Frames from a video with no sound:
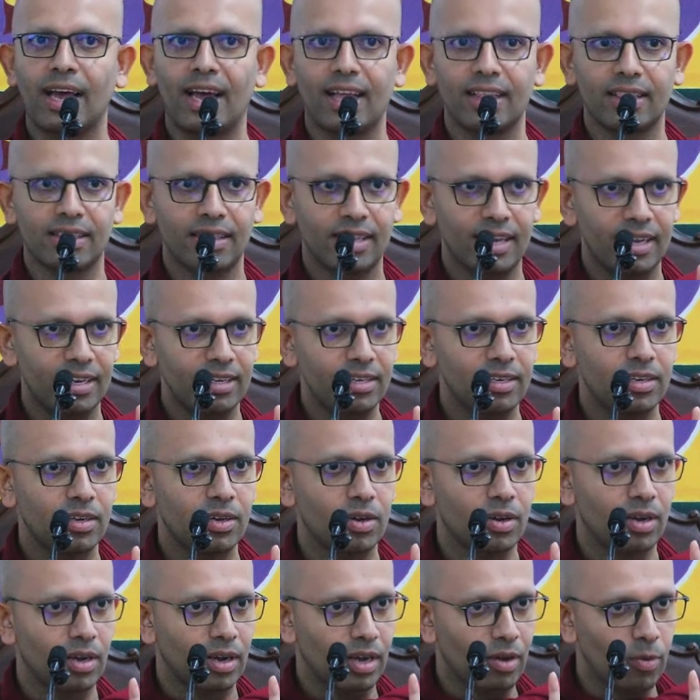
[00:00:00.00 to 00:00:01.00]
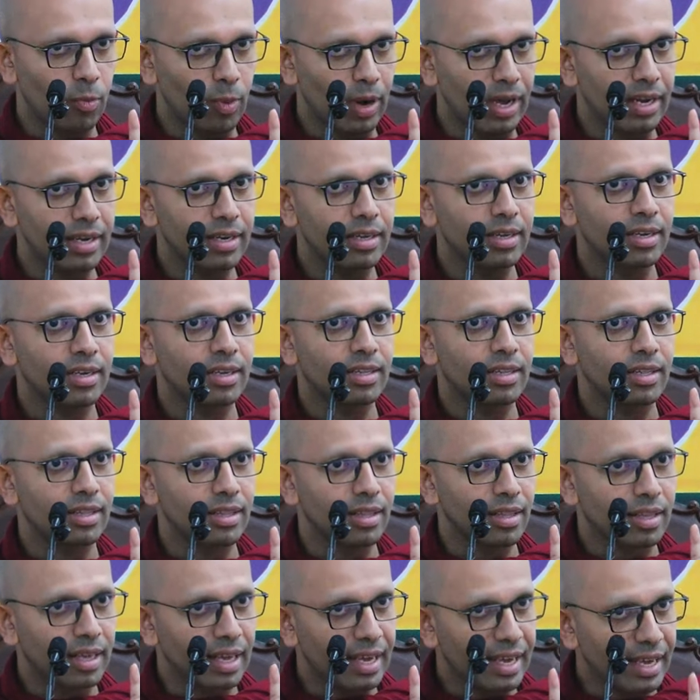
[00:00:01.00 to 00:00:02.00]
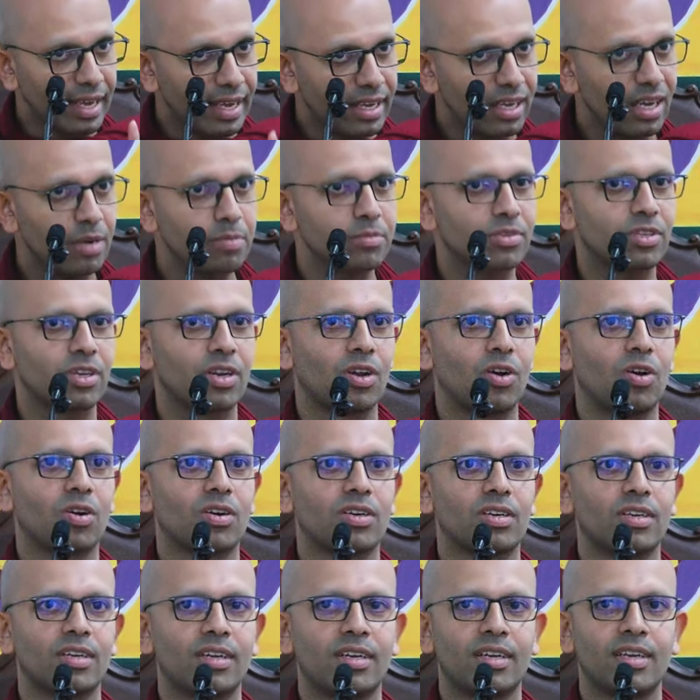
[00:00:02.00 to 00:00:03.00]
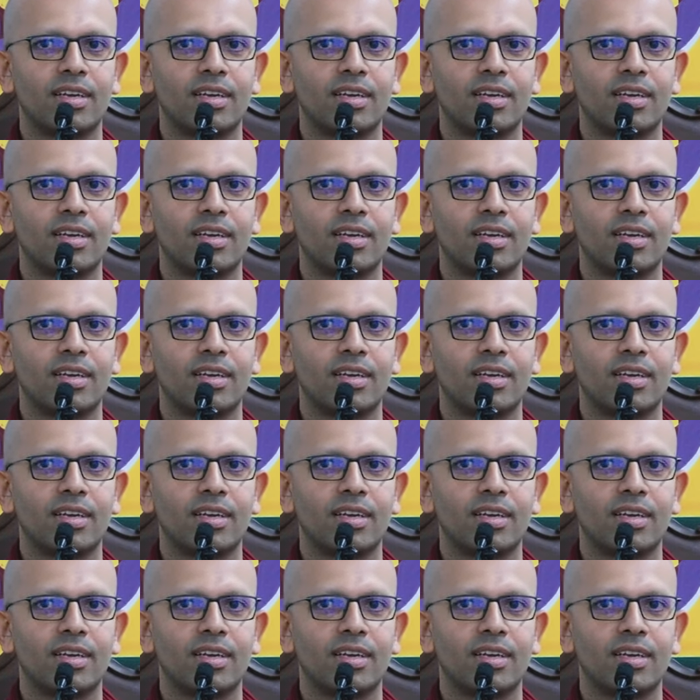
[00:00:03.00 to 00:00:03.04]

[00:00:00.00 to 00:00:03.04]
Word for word: and then when he comes along,